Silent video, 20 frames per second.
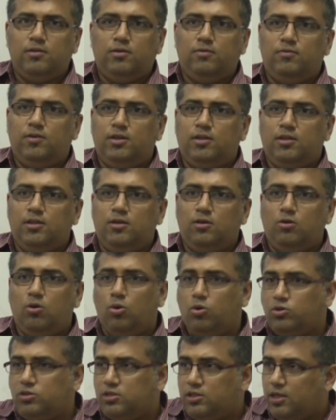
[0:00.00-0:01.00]
the way they
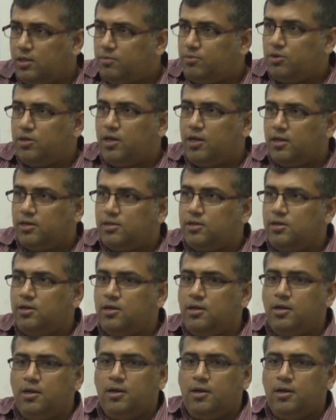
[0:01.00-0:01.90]
host their product,